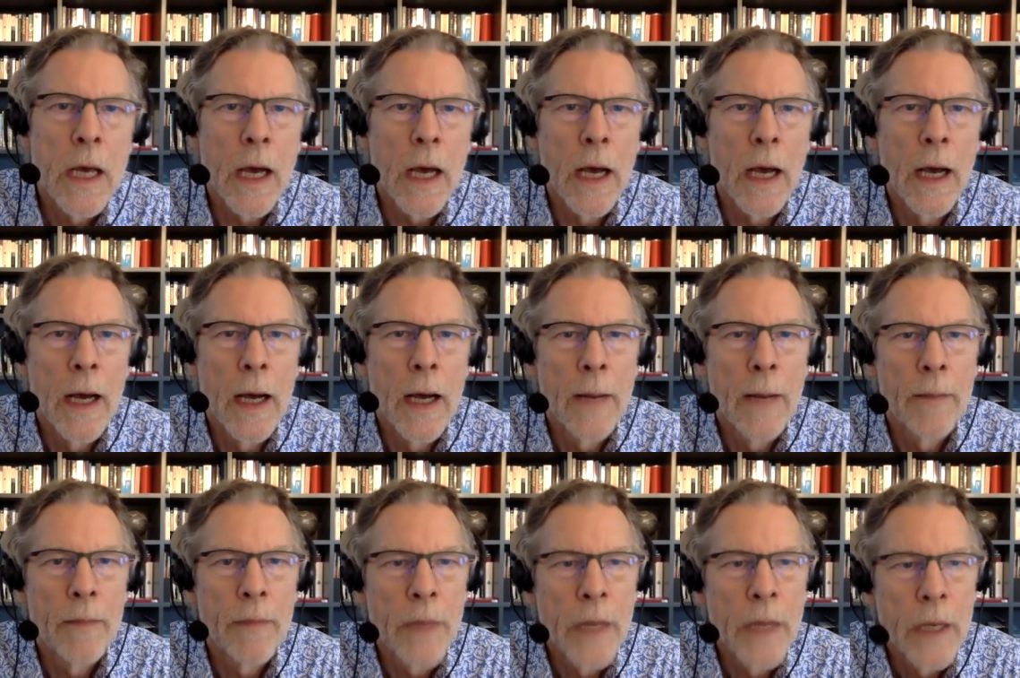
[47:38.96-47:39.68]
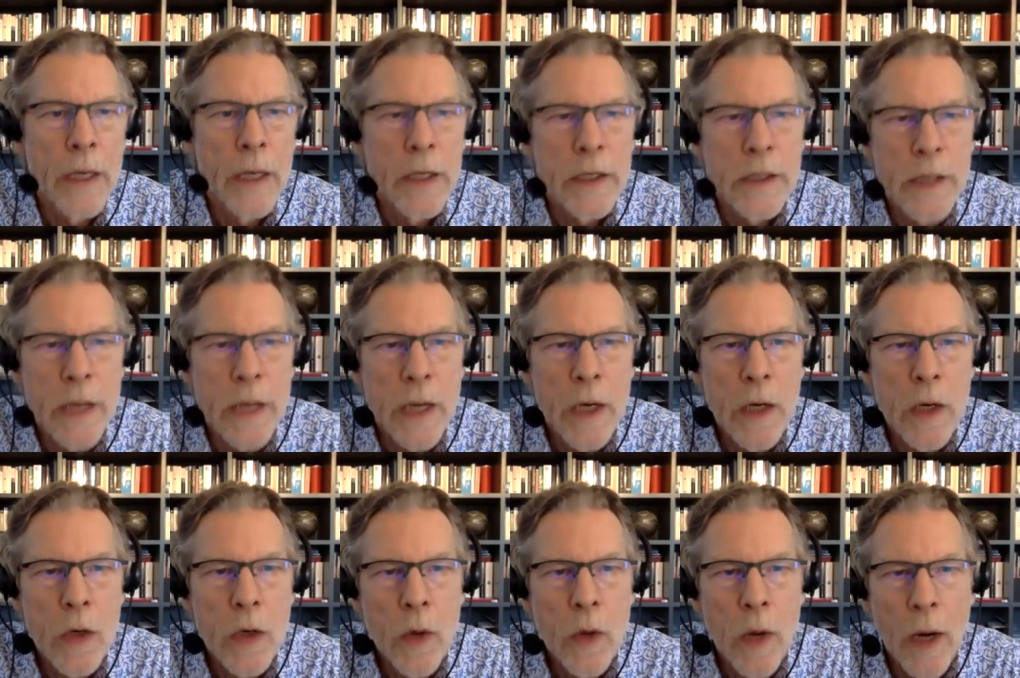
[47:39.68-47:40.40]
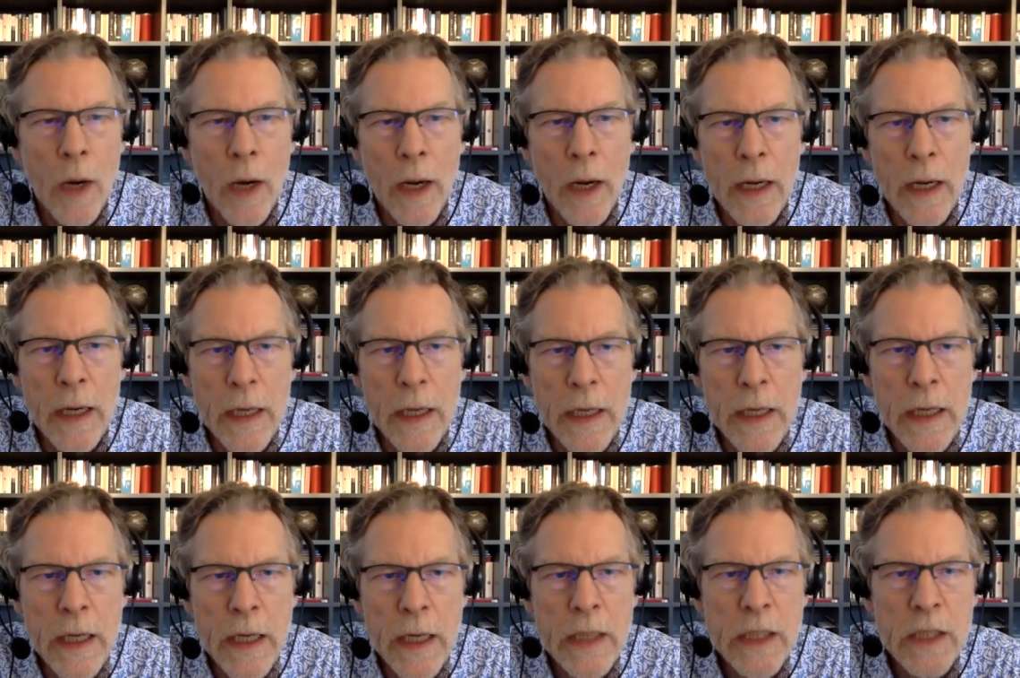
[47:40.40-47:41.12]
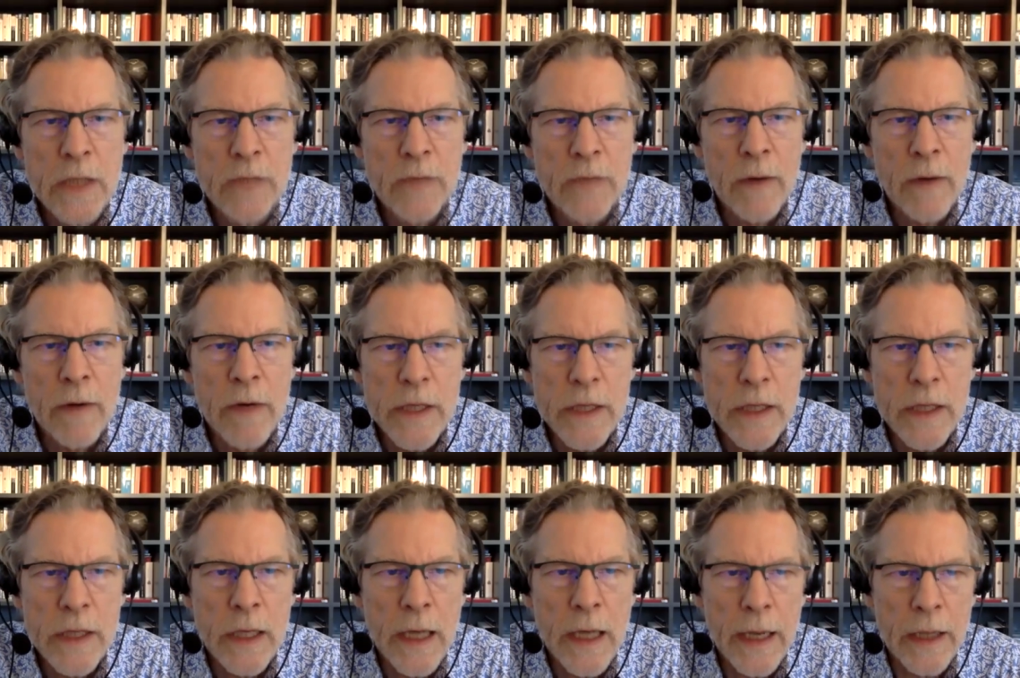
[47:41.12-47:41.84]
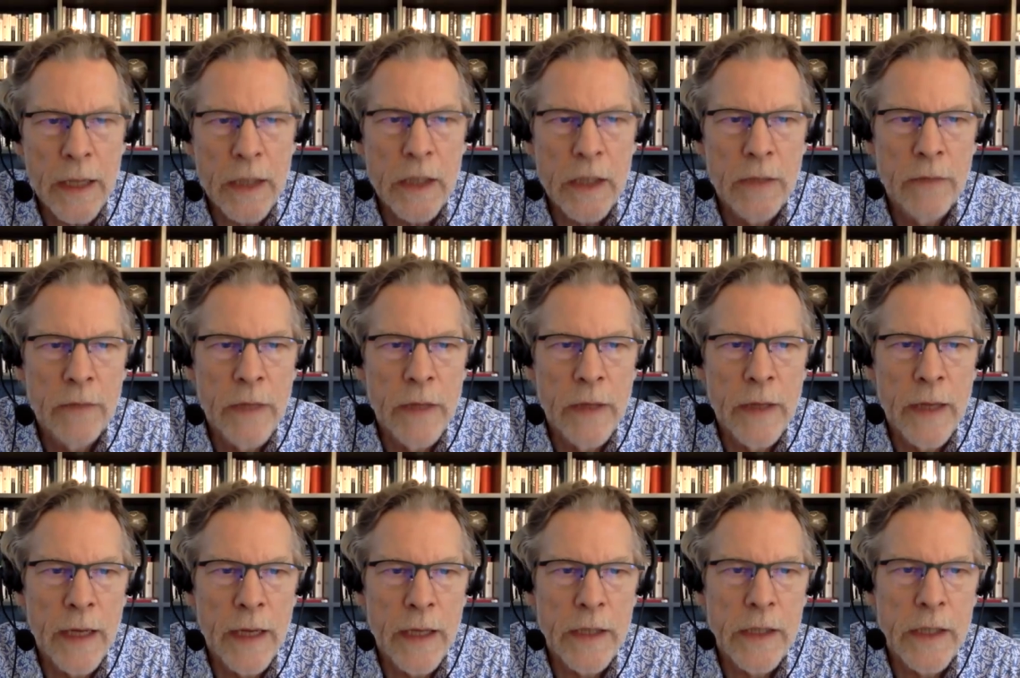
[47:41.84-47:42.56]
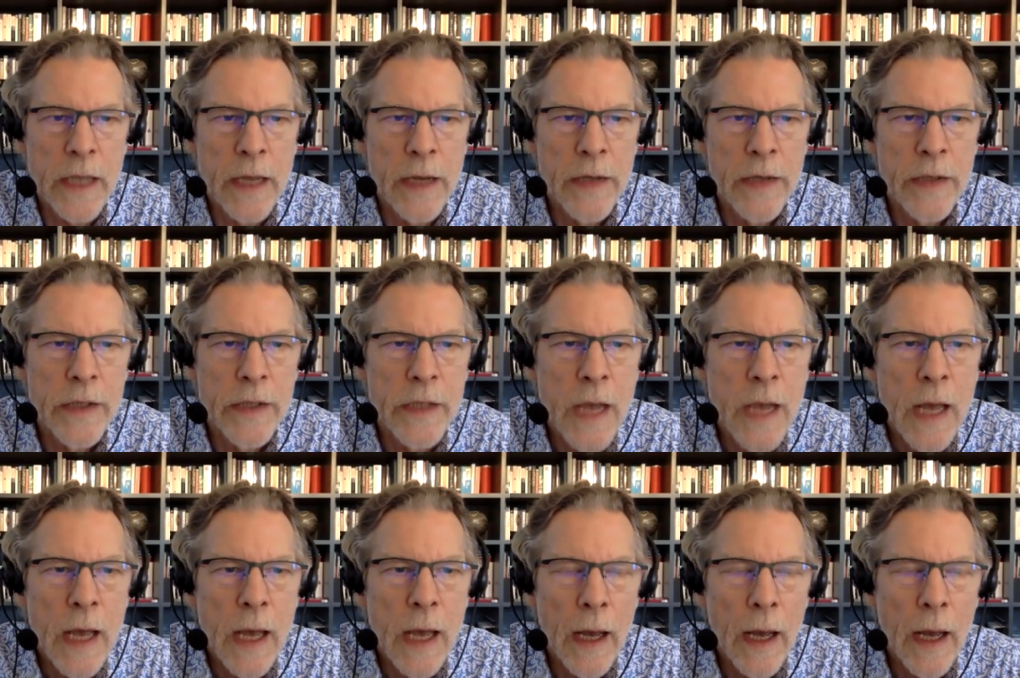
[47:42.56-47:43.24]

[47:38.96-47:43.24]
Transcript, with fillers: Um, so uh, it, it is very selective in that sense.